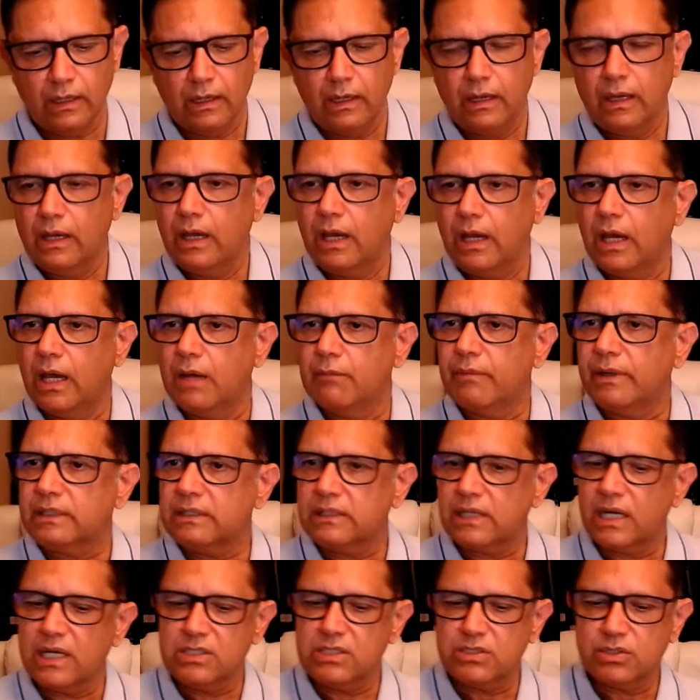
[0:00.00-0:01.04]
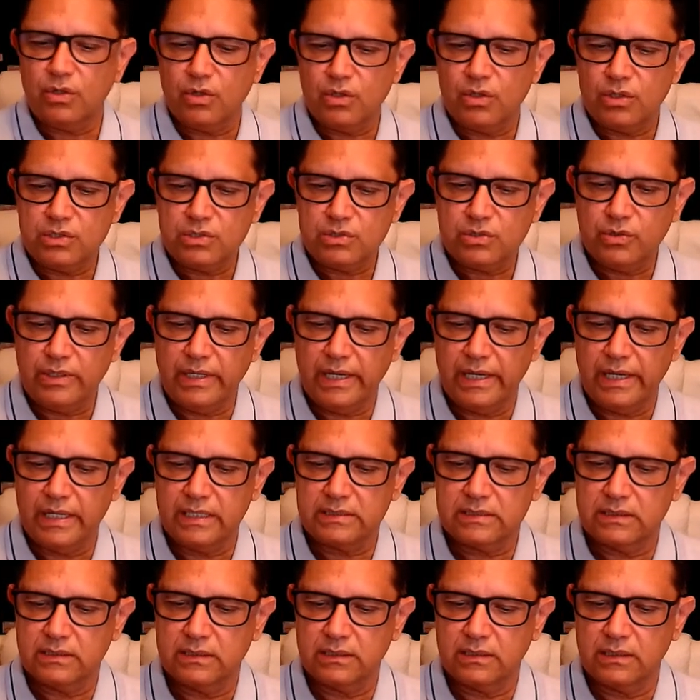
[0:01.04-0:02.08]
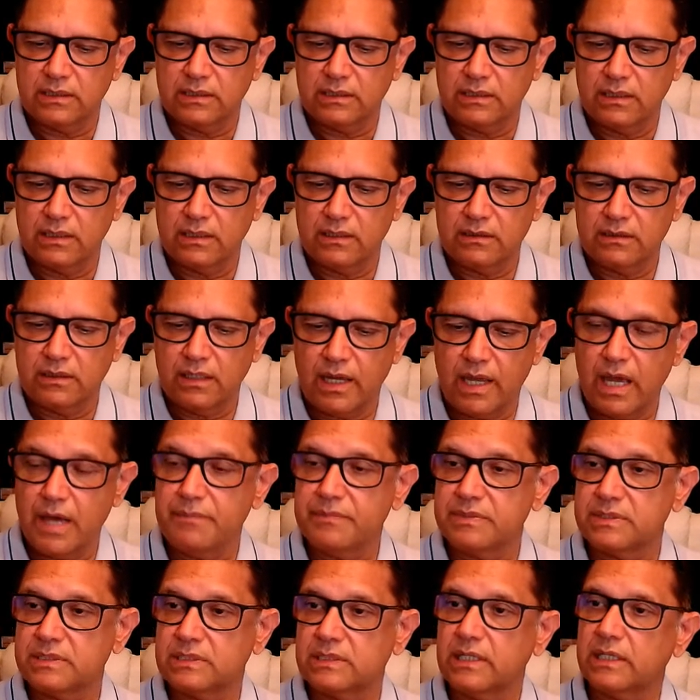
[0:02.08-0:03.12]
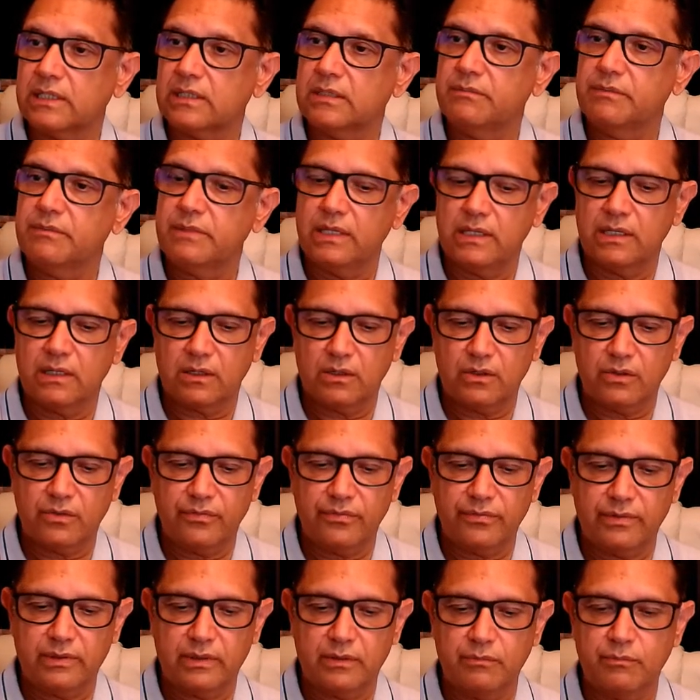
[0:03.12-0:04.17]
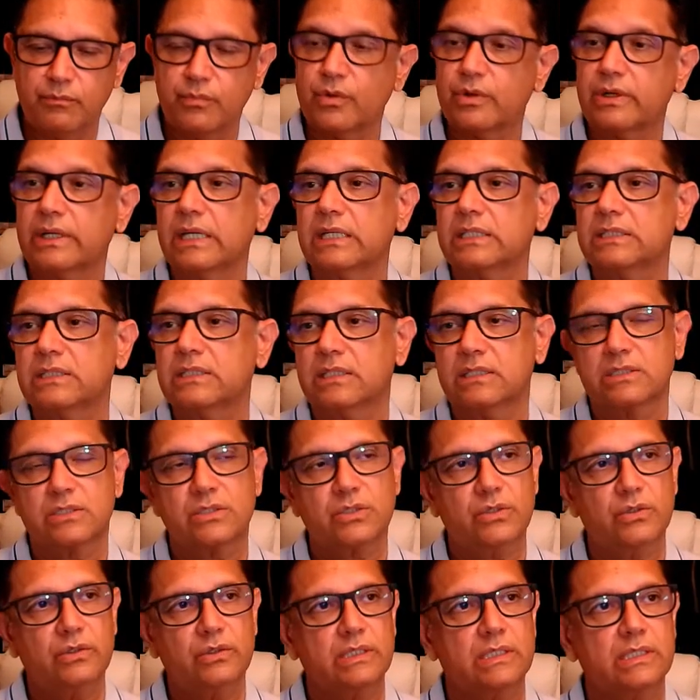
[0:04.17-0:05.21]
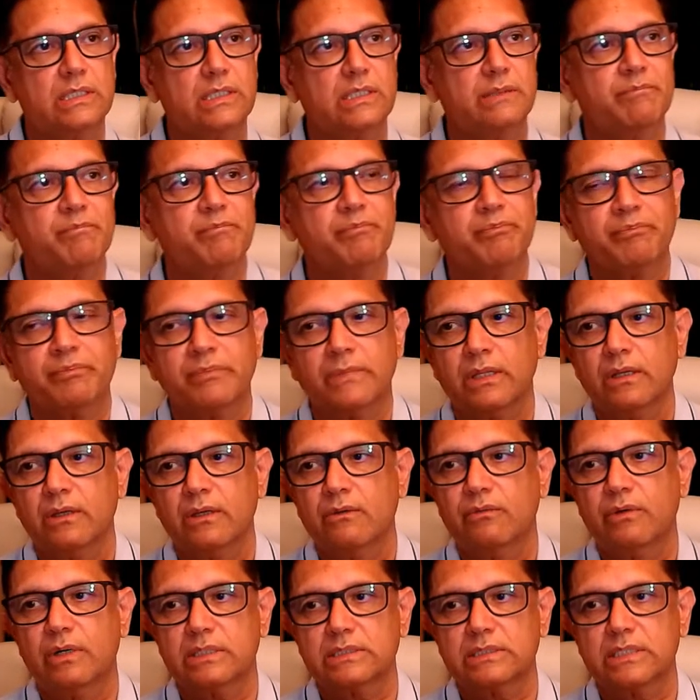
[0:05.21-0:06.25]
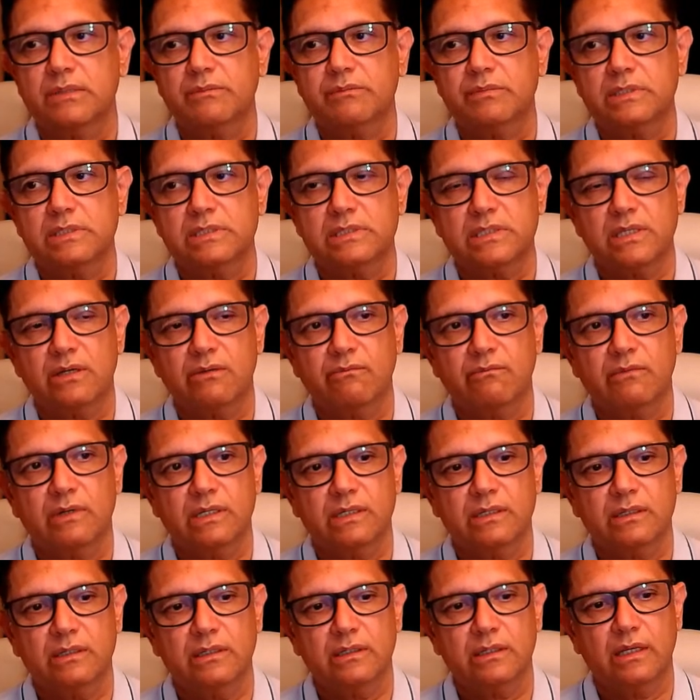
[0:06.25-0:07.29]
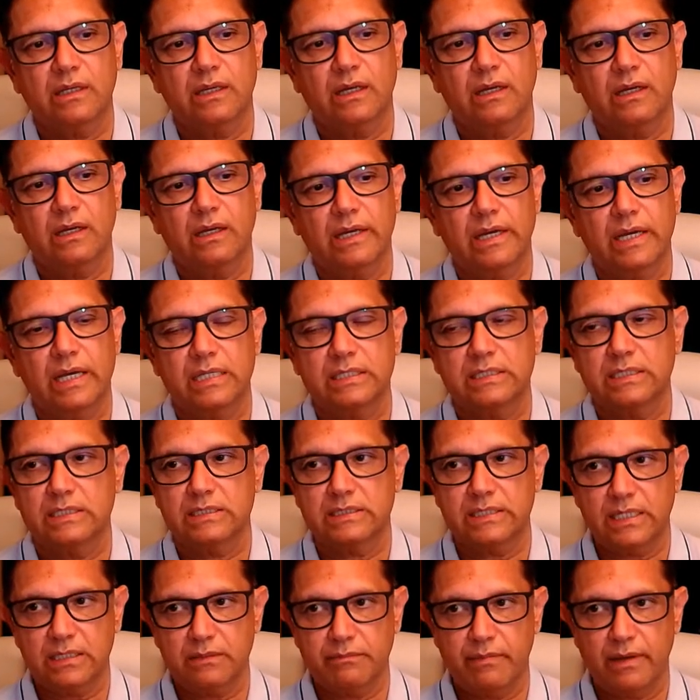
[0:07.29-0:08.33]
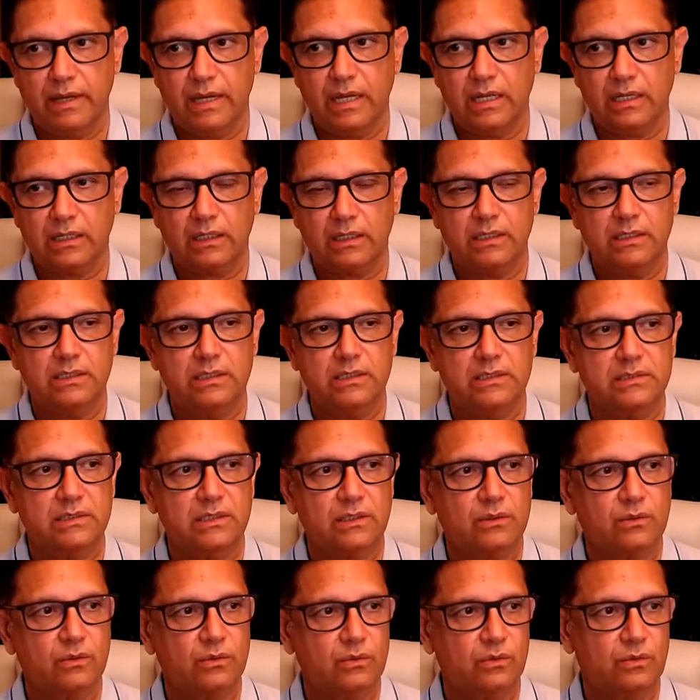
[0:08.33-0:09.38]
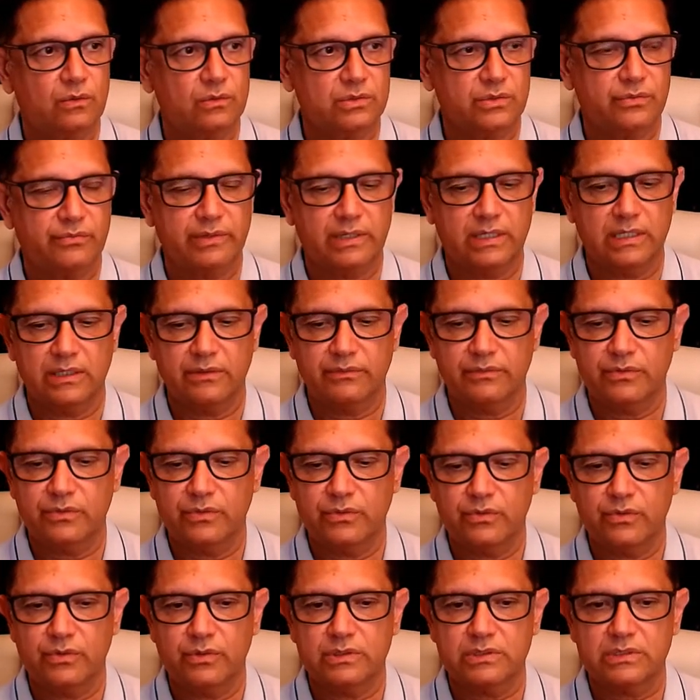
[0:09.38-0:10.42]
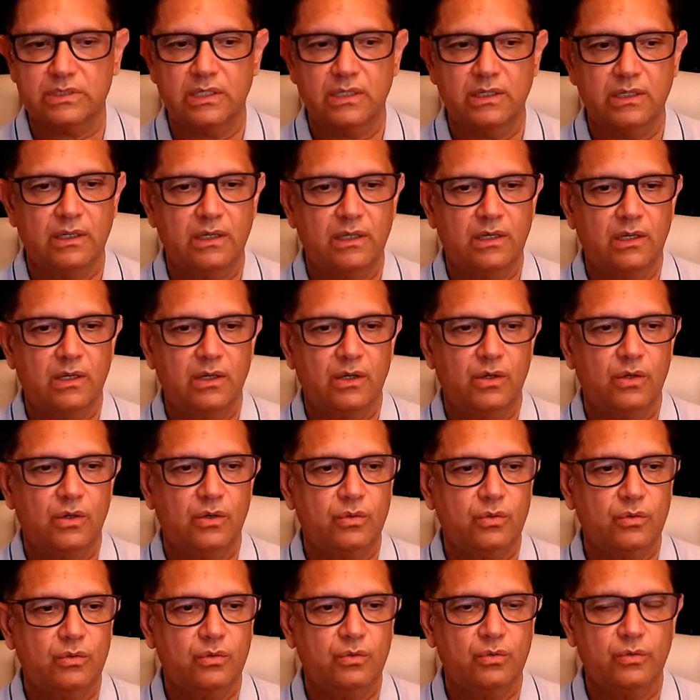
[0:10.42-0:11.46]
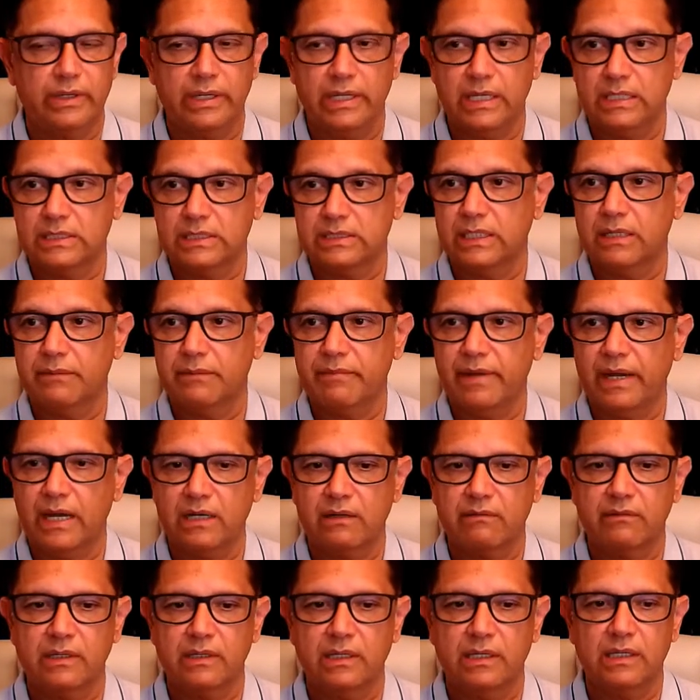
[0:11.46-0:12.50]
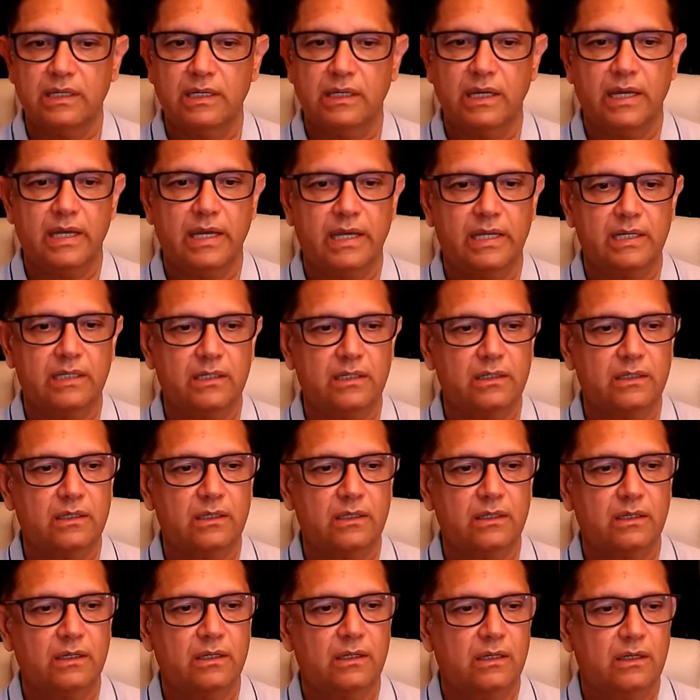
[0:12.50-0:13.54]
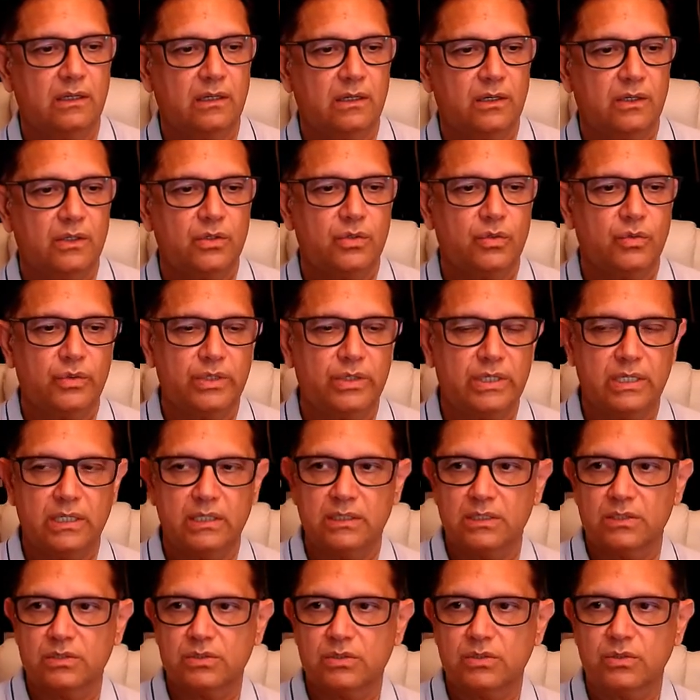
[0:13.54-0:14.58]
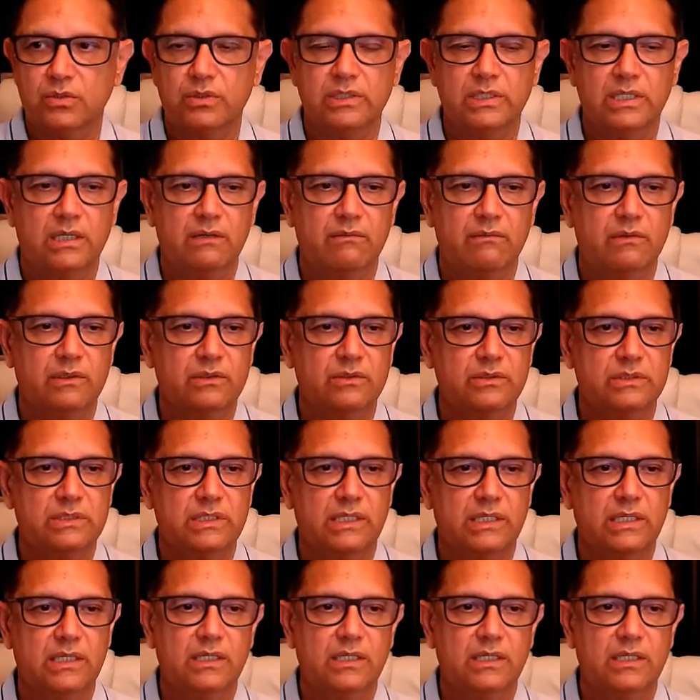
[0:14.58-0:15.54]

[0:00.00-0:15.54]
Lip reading: But touch also has the abstract meaning of protection or security. For example, someone has a setback, he is a close friend of yours who is in a bad way, and you hear the story, and what do you say?